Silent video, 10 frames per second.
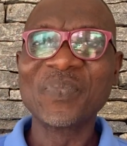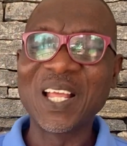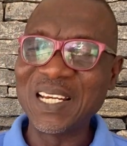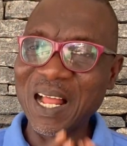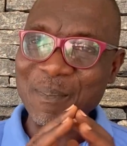
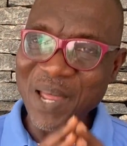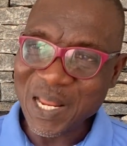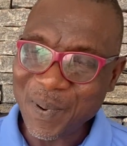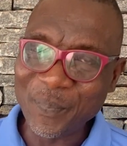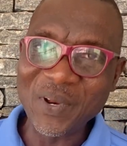And there are many
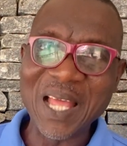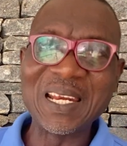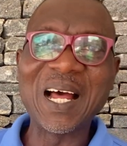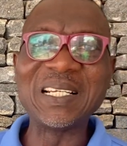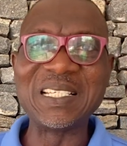people like
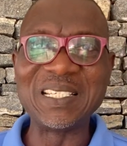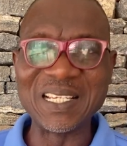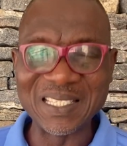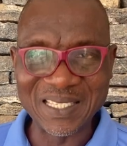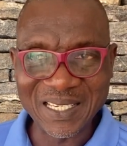that, the
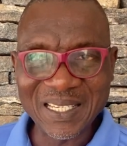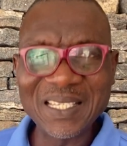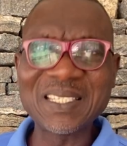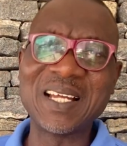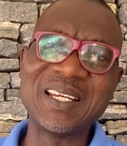Gen
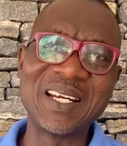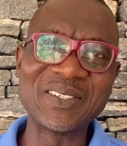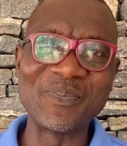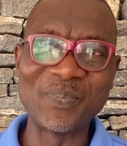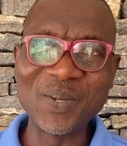Zs and the rest
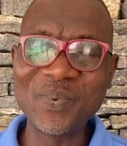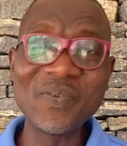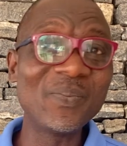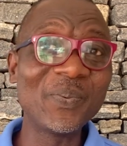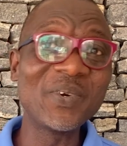of people,
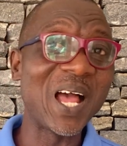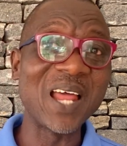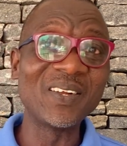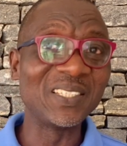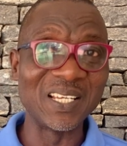even people that are
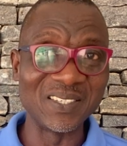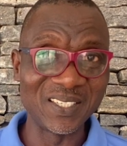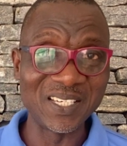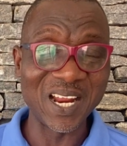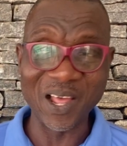not Gen Z,
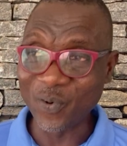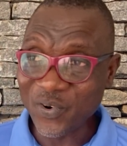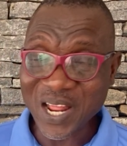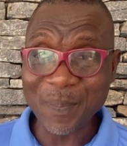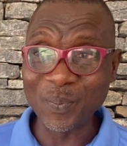there are
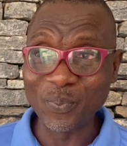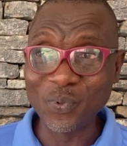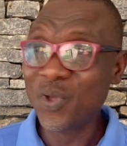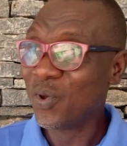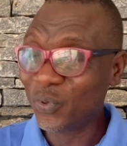older
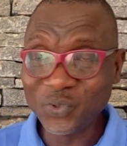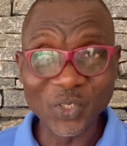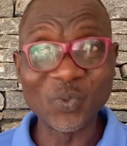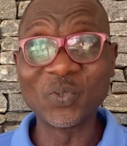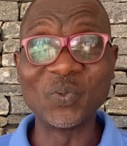people who
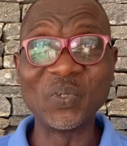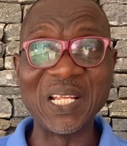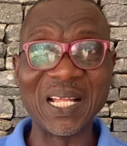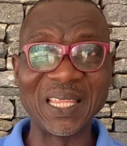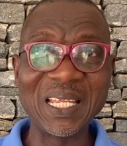just want to do
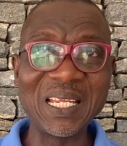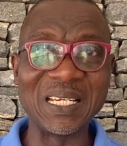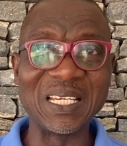their thing.